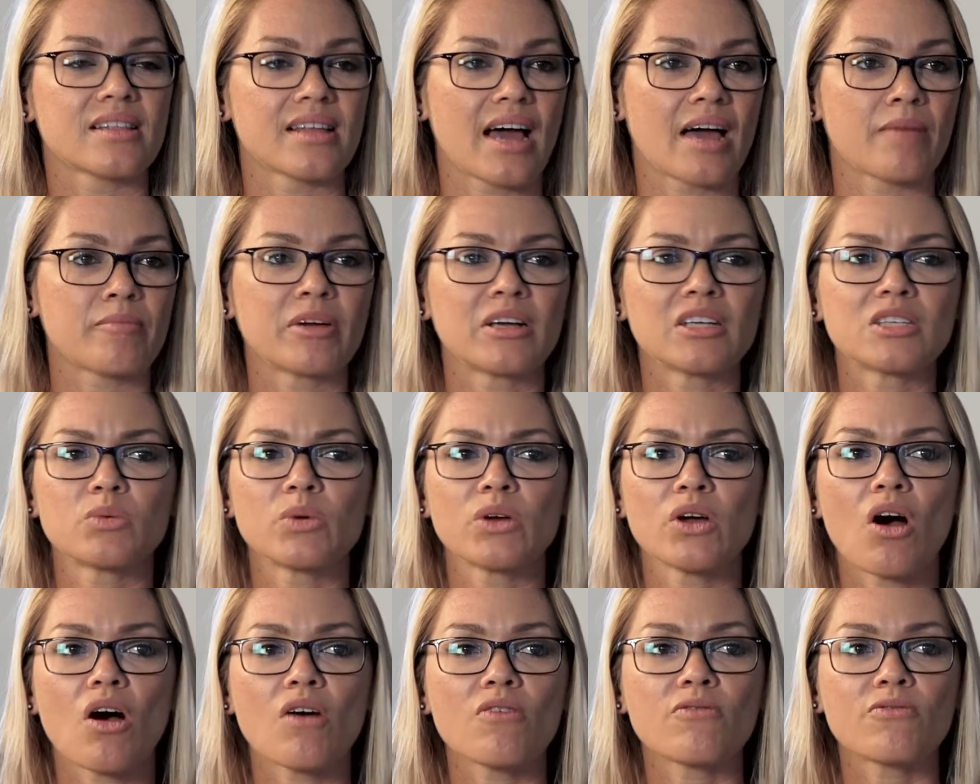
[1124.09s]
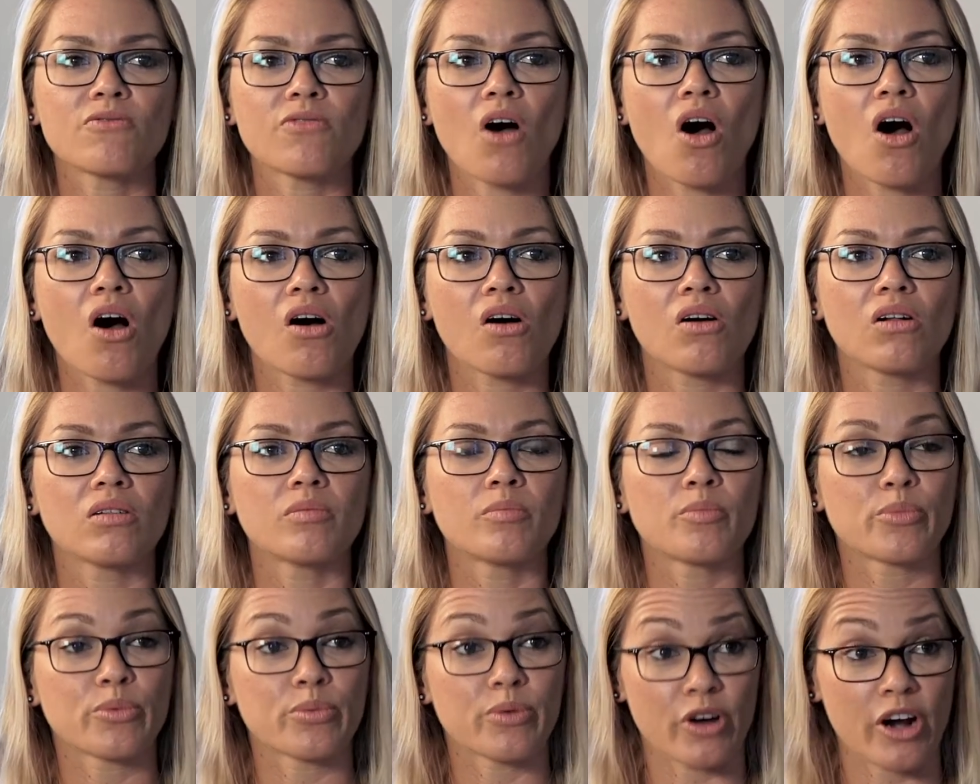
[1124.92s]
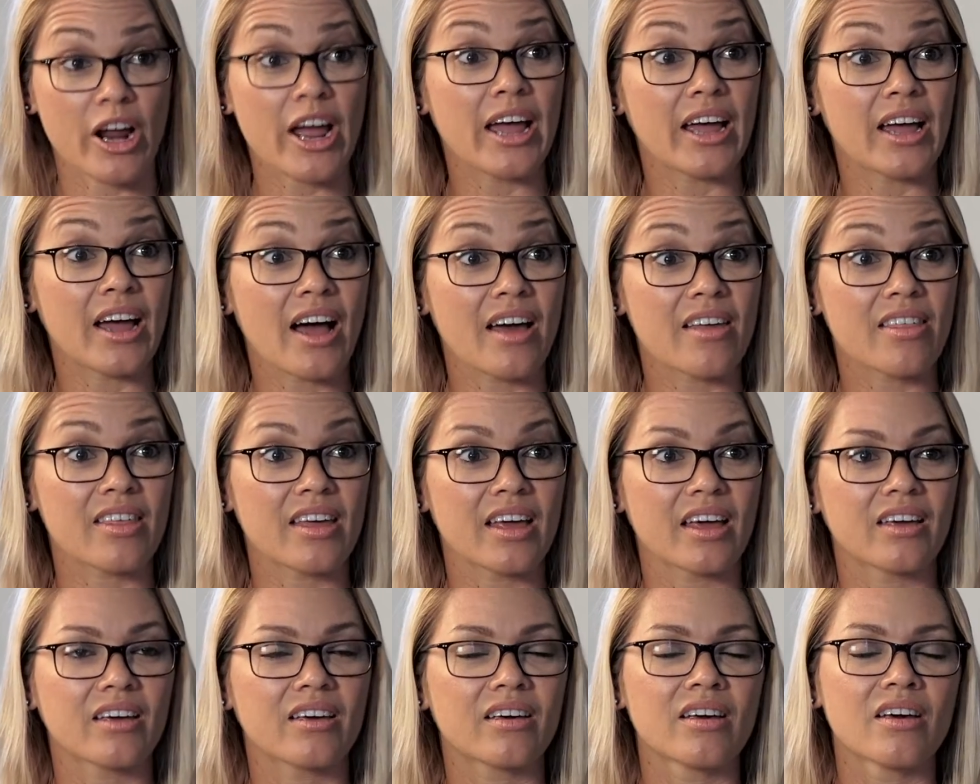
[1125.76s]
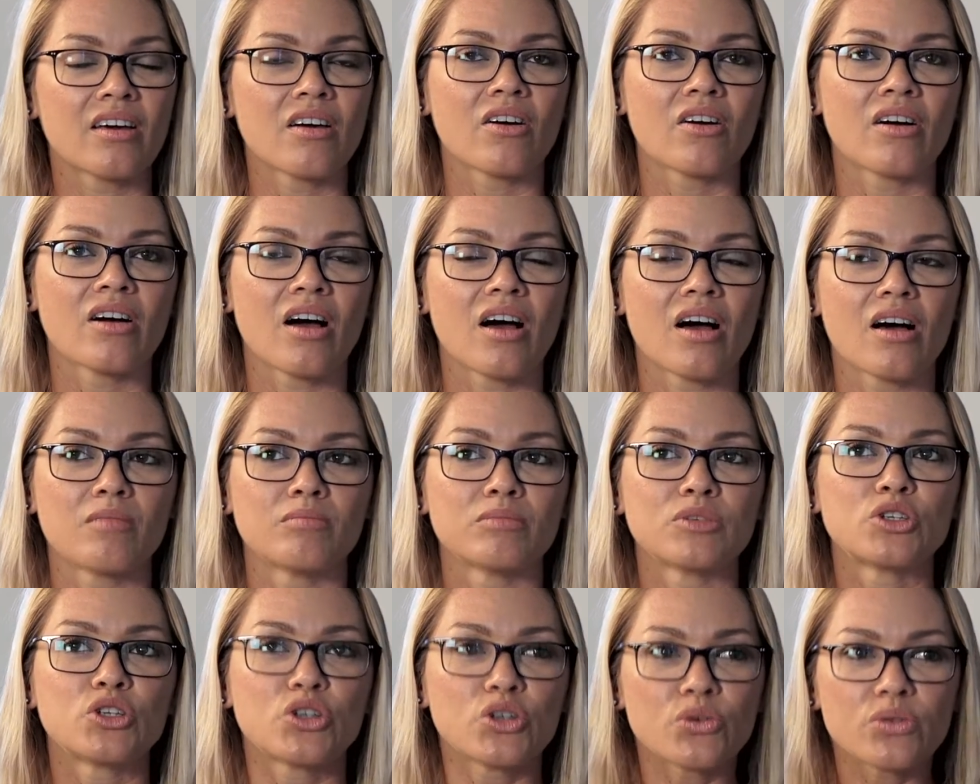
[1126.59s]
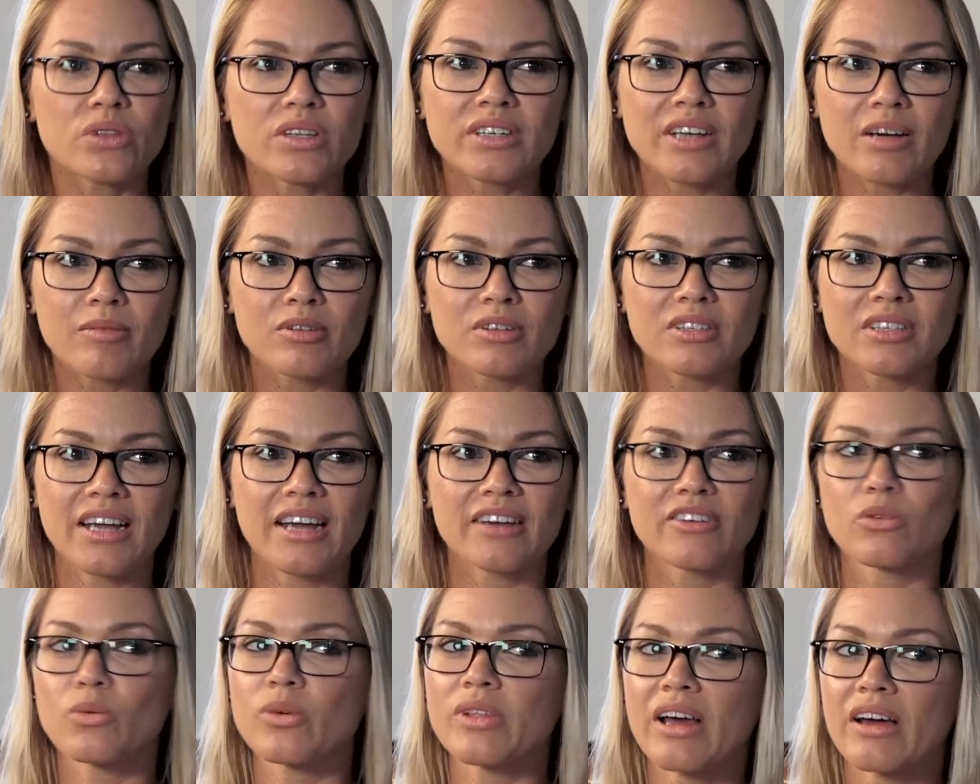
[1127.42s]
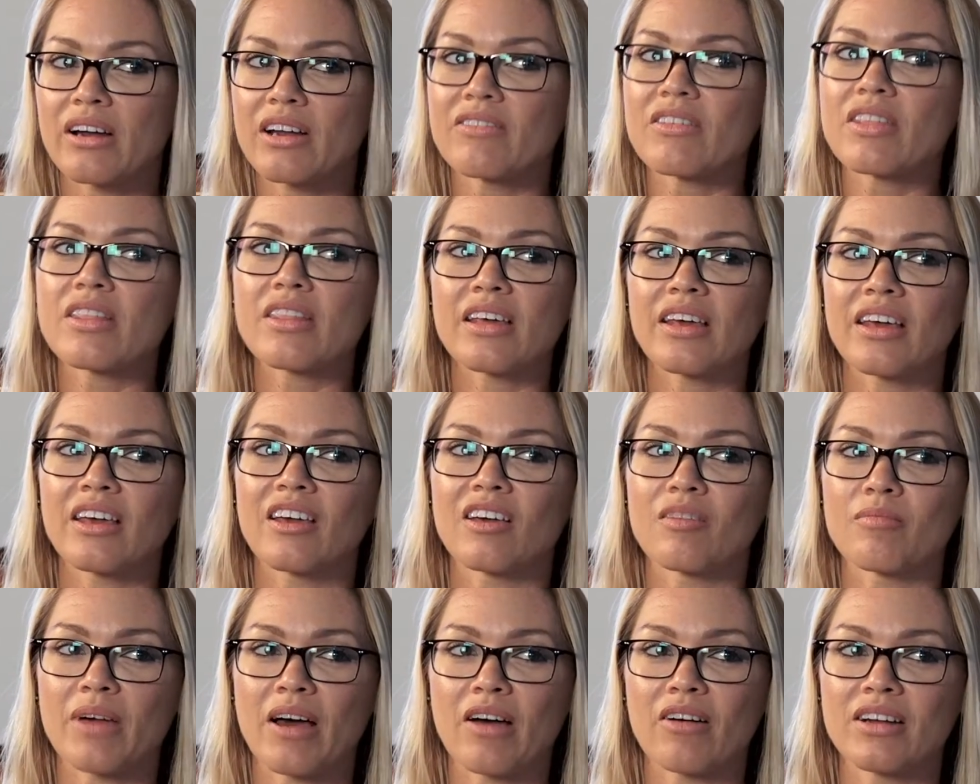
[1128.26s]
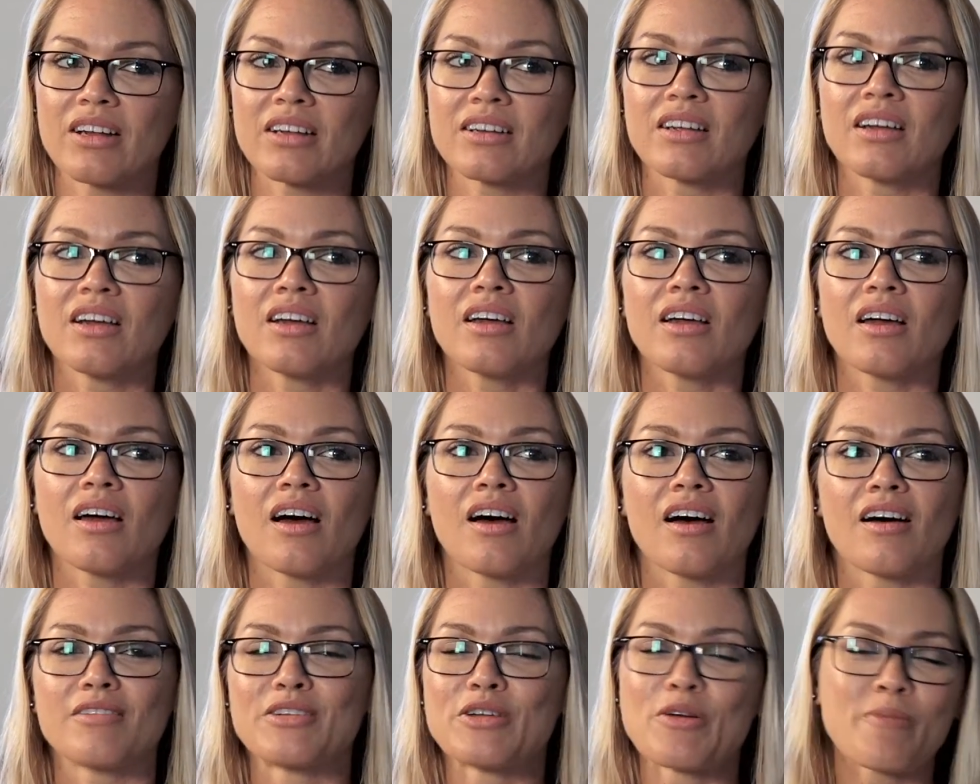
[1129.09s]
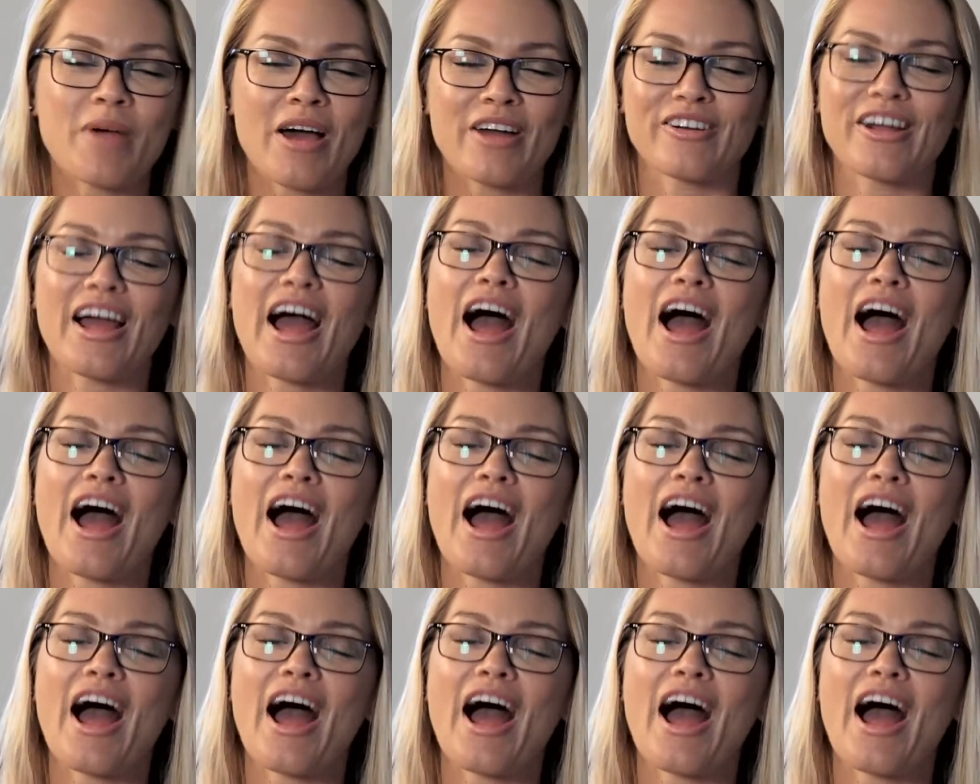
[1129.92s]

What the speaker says: that, because we all fall prey, I think, to the double standard without even thinking about it. No matter